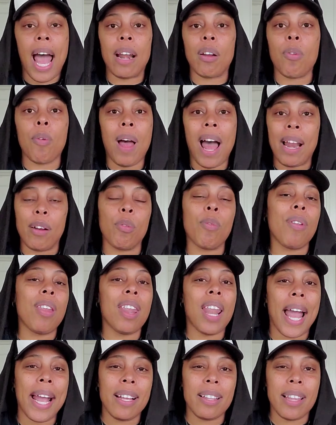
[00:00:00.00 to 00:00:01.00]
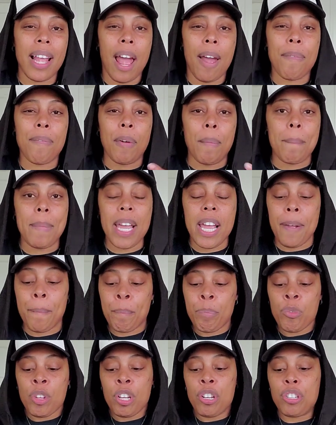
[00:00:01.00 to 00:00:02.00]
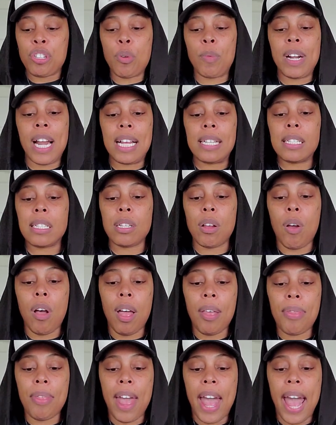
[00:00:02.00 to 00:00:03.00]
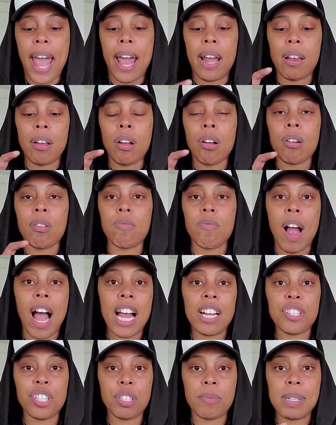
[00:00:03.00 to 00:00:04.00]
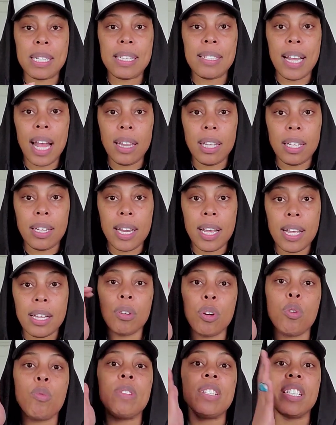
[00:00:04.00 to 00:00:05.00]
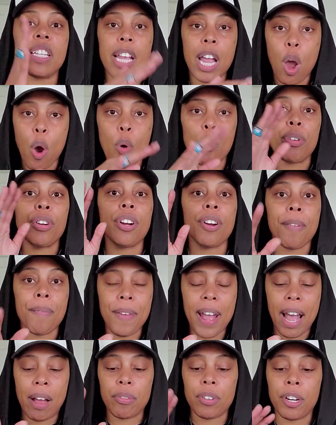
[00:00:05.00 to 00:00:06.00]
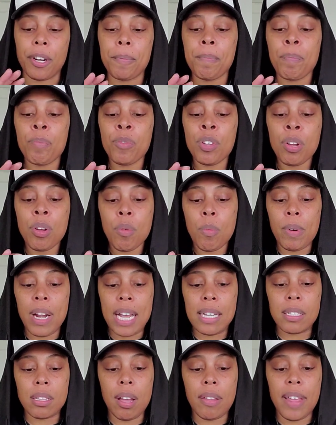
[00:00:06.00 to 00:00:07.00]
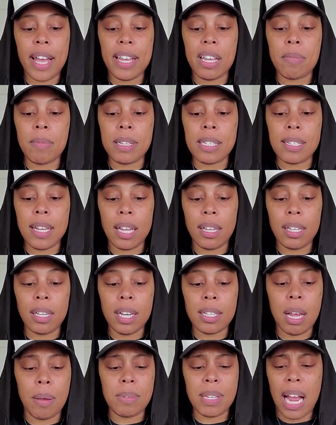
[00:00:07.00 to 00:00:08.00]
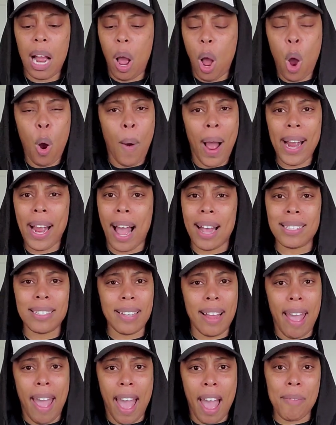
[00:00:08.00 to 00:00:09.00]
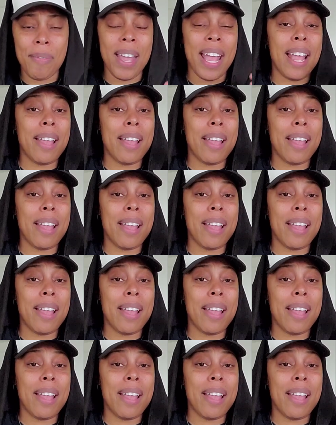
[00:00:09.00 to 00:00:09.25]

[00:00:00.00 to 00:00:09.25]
I don't I don't like that for me. So when I saw that, Roger was selling this, who was the owner and founder, when I saw that he was selling this, I was like, oh, I got to have it.